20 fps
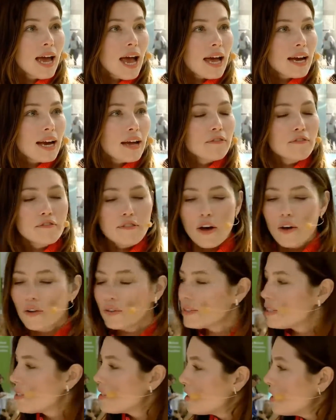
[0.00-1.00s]
and I
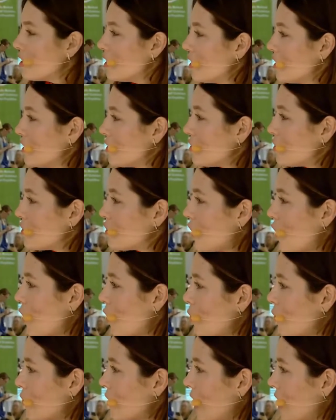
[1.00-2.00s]
felt
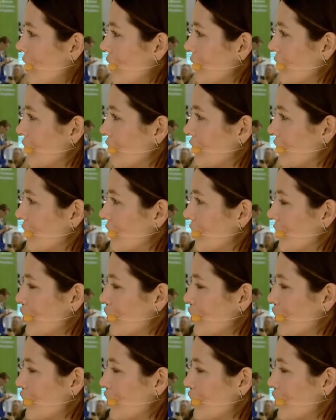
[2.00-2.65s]
so kind of